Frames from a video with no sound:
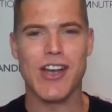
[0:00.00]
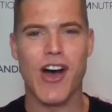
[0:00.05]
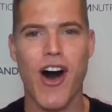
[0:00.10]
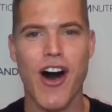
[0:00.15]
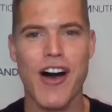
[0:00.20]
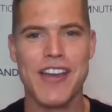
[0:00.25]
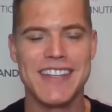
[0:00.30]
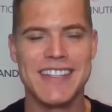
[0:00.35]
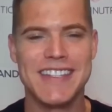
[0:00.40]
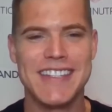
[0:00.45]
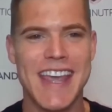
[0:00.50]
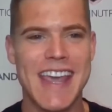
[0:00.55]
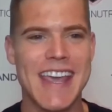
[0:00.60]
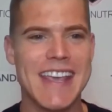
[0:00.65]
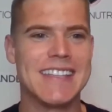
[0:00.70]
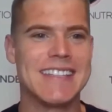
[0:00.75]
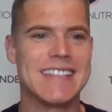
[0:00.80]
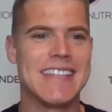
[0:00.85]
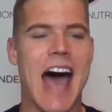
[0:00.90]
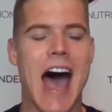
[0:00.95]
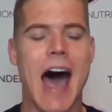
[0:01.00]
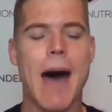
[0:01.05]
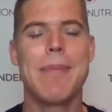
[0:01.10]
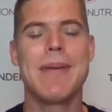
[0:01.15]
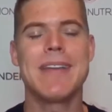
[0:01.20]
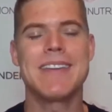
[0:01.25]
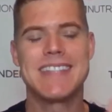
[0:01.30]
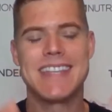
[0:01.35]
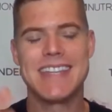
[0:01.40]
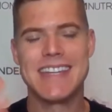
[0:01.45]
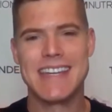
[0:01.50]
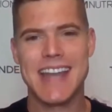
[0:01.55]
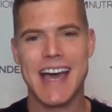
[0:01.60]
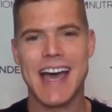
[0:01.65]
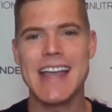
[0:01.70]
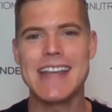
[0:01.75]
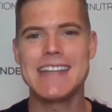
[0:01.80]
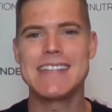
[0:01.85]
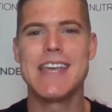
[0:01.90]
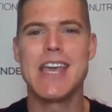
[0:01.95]
on today's topic.
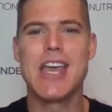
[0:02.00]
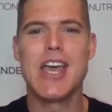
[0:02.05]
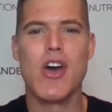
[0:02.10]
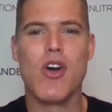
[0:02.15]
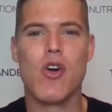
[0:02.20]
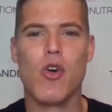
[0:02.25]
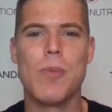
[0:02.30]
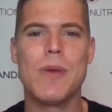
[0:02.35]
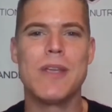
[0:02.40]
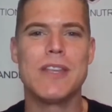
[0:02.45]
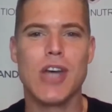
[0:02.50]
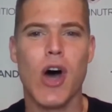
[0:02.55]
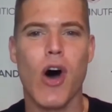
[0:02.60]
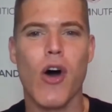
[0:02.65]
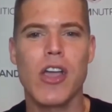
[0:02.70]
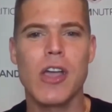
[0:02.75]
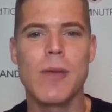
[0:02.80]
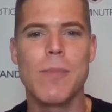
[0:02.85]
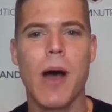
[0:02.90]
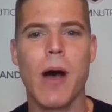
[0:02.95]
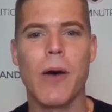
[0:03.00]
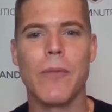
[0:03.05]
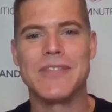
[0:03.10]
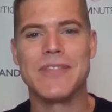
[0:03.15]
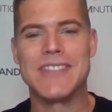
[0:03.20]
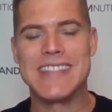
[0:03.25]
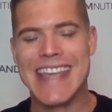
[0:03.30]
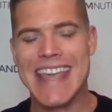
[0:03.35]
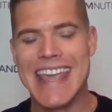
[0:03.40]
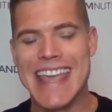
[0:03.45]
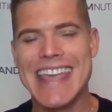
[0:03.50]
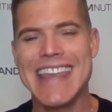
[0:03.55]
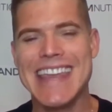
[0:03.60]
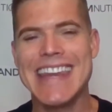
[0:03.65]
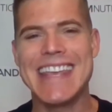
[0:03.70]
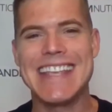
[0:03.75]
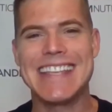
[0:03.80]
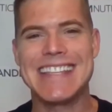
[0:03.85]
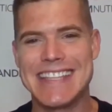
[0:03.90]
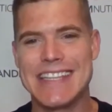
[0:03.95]
Tonight, we'll be talking about 10
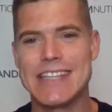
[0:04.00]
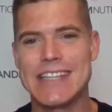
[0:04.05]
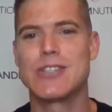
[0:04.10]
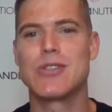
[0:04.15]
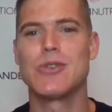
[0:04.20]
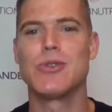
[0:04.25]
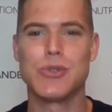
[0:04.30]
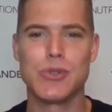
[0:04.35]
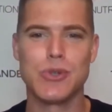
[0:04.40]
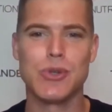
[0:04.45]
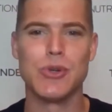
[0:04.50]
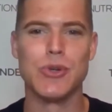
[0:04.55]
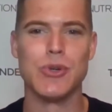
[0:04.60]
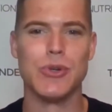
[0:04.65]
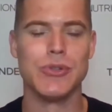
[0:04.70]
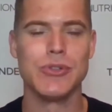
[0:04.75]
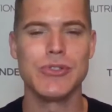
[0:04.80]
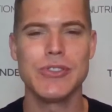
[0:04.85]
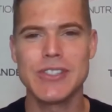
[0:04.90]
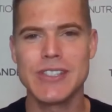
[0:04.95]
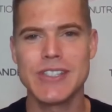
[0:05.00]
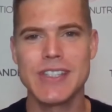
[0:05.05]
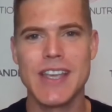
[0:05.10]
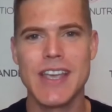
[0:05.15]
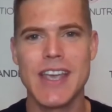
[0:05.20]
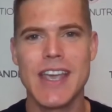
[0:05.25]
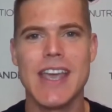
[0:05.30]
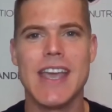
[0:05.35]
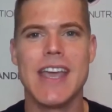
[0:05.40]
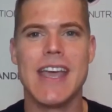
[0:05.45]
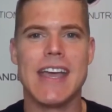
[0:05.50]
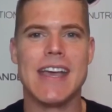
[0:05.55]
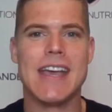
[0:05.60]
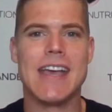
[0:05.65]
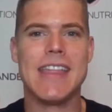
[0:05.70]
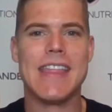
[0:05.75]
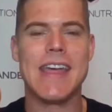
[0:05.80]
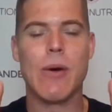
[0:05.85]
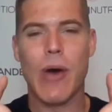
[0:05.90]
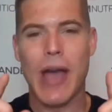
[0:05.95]
essential tools
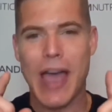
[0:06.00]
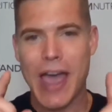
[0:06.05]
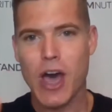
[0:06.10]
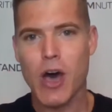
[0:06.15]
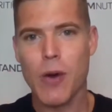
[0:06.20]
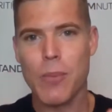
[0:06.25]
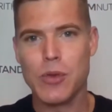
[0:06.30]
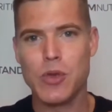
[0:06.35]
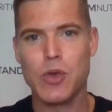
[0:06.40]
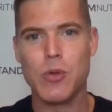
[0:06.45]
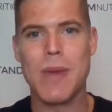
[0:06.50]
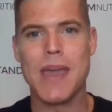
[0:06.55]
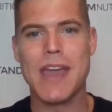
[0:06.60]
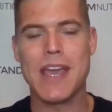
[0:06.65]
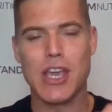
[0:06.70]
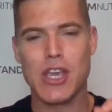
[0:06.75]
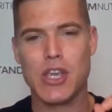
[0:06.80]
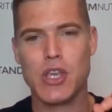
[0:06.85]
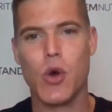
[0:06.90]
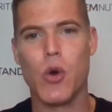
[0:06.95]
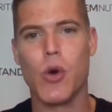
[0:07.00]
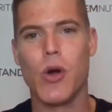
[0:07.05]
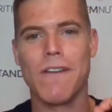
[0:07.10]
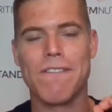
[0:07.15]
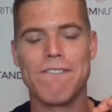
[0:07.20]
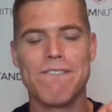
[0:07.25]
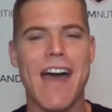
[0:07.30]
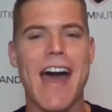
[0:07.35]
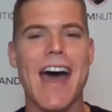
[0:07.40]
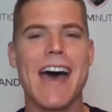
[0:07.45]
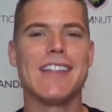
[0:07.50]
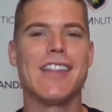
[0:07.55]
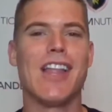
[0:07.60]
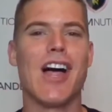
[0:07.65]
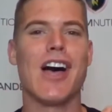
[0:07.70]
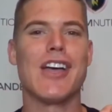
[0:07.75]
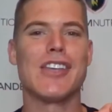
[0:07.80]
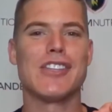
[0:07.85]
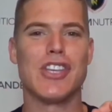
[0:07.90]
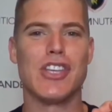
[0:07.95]
that will help you make your fat
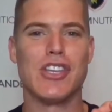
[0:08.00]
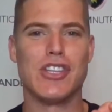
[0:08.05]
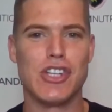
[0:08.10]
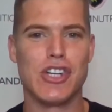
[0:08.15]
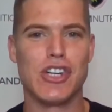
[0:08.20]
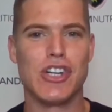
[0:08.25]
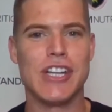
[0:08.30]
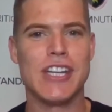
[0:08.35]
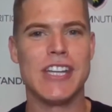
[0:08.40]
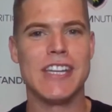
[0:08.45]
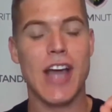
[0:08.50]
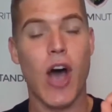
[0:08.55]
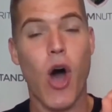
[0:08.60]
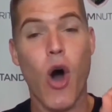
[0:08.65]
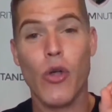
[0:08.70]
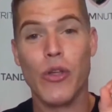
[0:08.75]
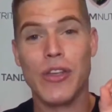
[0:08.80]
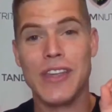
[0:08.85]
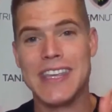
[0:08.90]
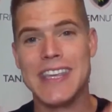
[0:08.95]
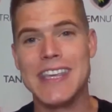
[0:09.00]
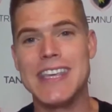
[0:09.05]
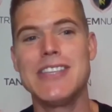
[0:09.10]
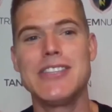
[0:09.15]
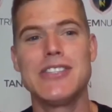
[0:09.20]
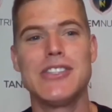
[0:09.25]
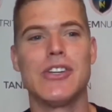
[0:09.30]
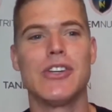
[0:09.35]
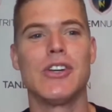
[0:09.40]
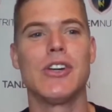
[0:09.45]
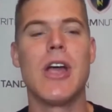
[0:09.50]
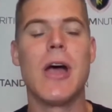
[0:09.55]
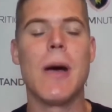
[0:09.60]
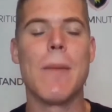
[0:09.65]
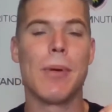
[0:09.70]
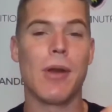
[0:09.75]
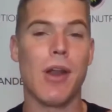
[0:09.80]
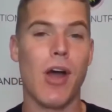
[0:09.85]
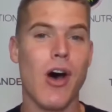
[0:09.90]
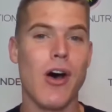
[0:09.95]
loss journey not only easier,
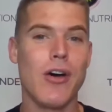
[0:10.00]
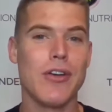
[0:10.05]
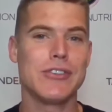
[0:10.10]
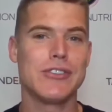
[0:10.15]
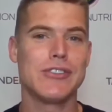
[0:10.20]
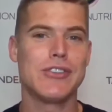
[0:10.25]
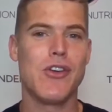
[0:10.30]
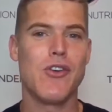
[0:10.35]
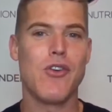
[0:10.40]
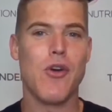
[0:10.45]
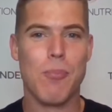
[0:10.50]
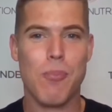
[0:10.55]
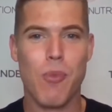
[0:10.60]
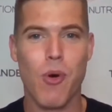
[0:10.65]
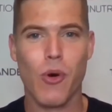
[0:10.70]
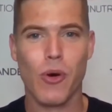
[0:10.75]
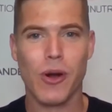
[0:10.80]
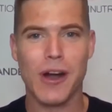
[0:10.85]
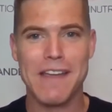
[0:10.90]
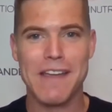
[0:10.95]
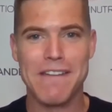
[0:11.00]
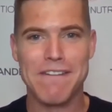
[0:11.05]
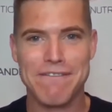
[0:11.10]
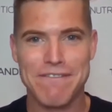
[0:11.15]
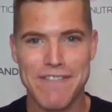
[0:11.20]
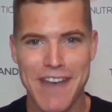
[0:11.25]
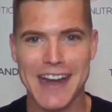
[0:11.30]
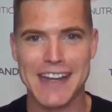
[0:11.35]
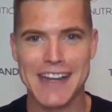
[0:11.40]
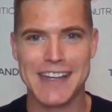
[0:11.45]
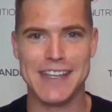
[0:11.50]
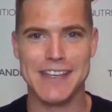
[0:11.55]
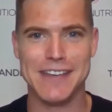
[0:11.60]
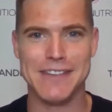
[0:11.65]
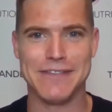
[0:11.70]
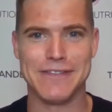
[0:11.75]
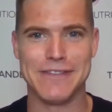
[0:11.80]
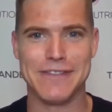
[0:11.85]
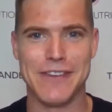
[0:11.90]
but also more effective.